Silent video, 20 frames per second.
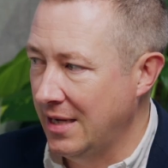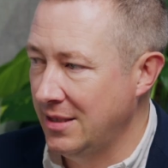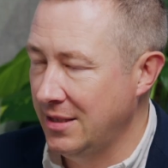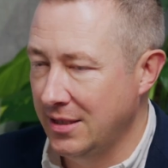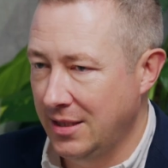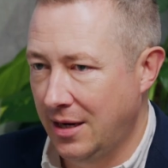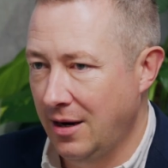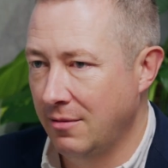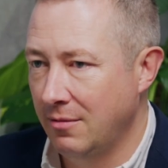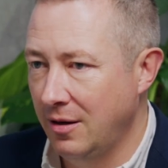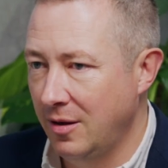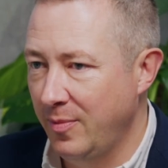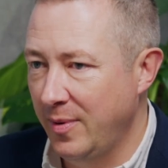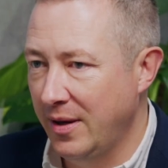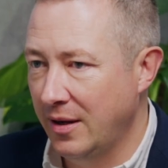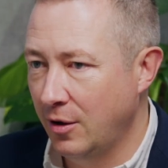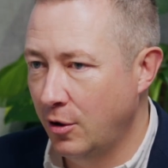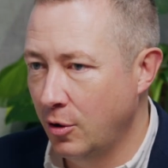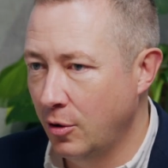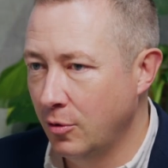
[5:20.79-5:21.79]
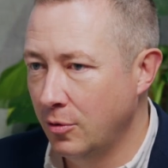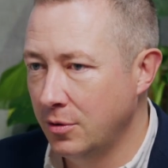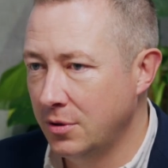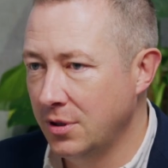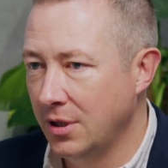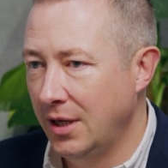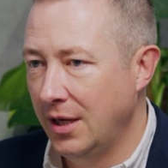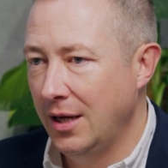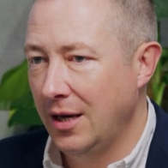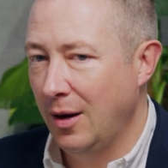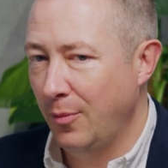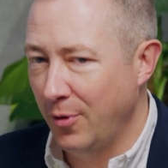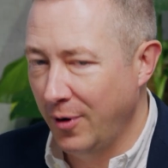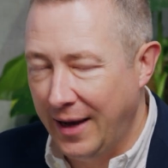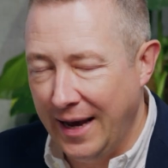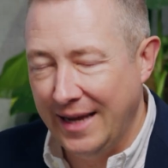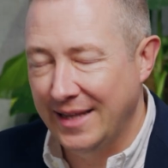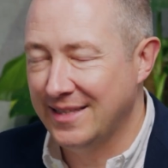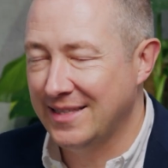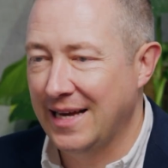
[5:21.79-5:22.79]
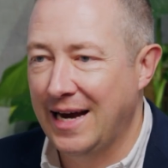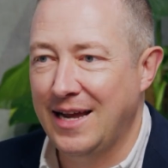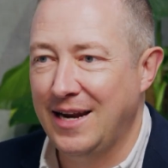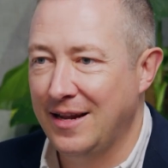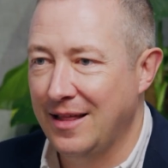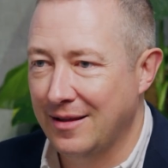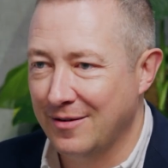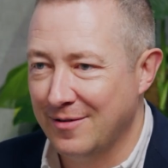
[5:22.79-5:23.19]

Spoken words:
it's currently being called, we'll get into that in another